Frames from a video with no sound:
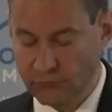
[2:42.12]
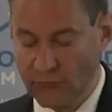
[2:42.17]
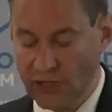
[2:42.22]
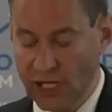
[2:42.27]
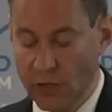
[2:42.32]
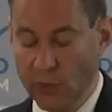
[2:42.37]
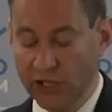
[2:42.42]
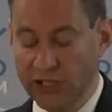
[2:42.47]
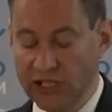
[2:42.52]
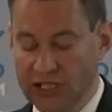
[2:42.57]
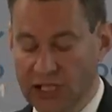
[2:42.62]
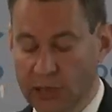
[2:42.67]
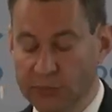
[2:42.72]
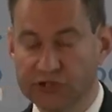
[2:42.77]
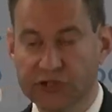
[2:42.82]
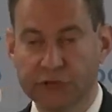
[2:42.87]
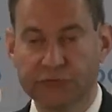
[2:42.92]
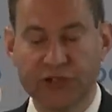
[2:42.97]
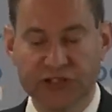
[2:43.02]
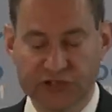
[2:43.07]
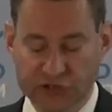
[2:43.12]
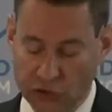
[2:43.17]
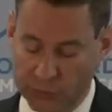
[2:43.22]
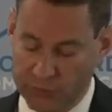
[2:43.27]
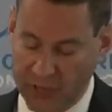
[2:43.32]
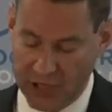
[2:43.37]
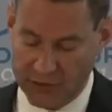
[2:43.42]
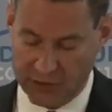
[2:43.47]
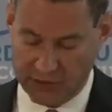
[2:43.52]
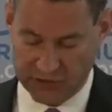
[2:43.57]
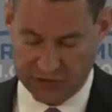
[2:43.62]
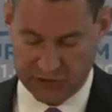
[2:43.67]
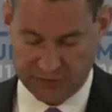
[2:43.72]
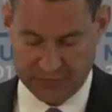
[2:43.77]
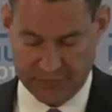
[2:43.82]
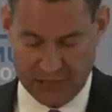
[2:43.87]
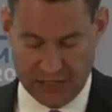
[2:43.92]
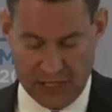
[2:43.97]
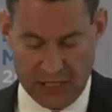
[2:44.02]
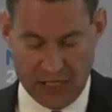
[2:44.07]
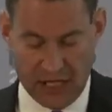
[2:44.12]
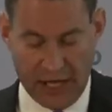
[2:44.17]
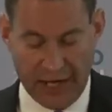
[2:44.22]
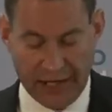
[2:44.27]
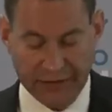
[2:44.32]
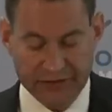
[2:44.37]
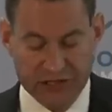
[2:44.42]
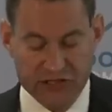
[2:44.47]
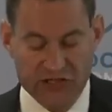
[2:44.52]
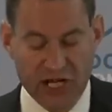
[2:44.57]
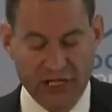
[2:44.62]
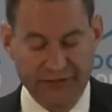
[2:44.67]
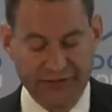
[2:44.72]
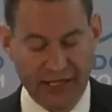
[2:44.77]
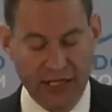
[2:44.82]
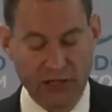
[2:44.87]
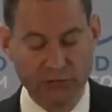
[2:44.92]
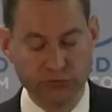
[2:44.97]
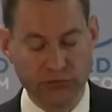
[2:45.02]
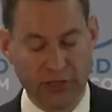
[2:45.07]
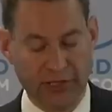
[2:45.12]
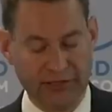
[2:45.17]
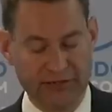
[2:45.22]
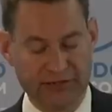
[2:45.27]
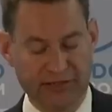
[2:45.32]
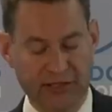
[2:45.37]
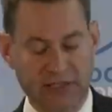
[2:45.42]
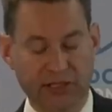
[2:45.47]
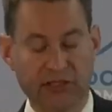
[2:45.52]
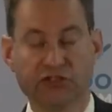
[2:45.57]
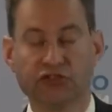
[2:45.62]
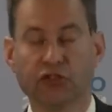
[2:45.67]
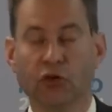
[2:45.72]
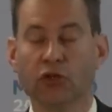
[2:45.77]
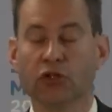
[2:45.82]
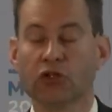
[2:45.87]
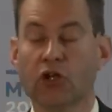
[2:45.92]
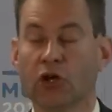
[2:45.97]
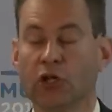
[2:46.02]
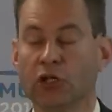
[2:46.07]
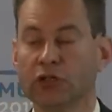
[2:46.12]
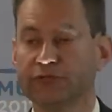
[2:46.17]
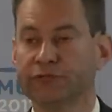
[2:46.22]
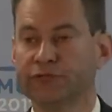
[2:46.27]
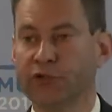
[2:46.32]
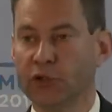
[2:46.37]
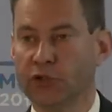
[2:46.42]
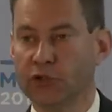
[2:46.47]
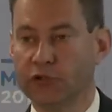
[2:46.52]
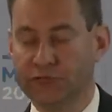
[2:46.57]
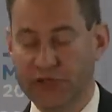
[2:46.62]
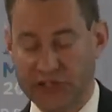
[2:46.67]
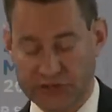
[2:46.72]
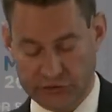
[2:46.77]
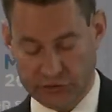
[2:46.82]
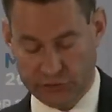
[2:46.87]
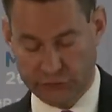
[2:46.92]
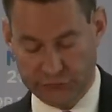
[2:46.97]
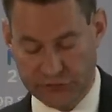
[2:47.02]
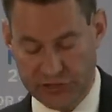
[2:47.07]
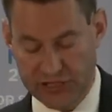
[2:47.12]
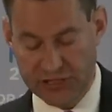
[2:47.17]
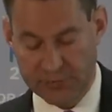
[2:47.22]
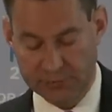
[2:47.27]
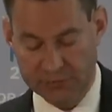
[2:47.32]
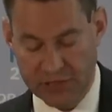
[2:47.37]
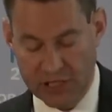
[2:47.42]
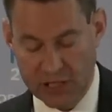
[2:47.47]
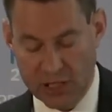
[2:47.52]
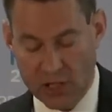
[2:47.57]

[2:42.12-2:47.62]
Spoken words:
And when it comes to fiscal powers, I reject outright so-called full fiscal freedom,